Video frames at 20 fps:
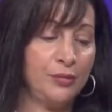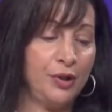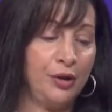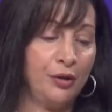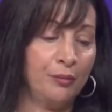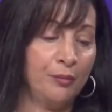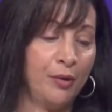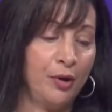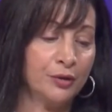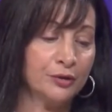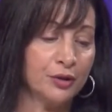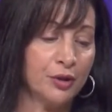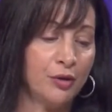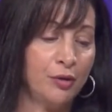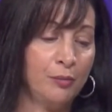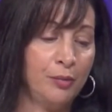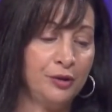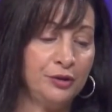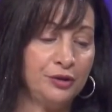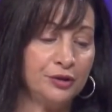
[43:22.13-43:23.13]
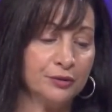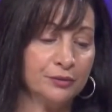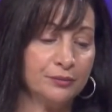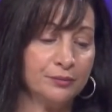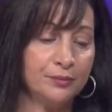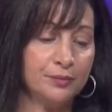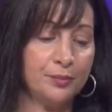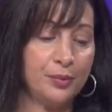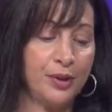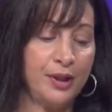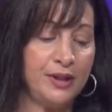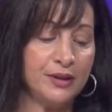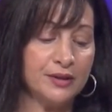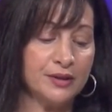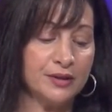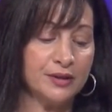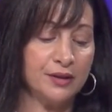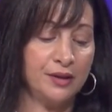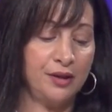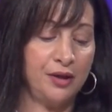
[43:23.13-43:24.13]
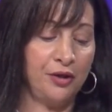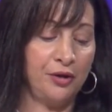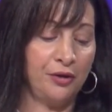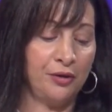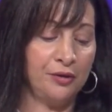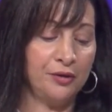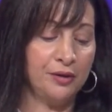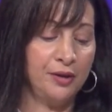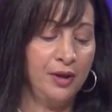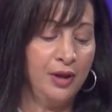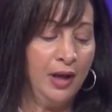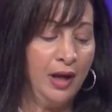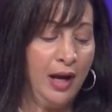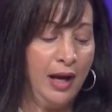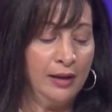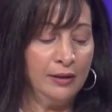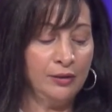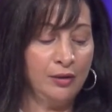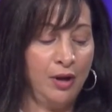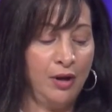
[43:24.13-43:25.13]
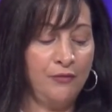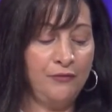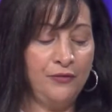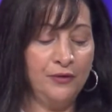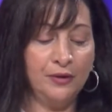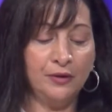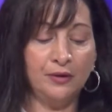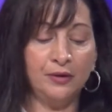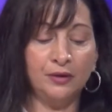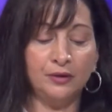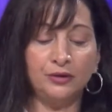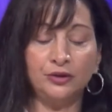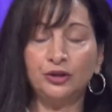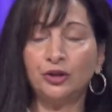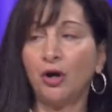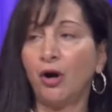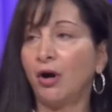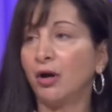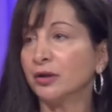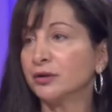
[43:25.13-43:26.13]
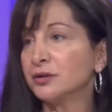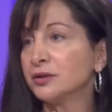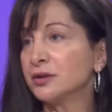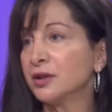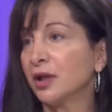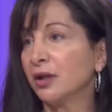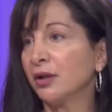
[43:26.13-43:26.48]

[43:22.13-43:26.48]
earmarked a whole bunch of places in here and I love the the charts.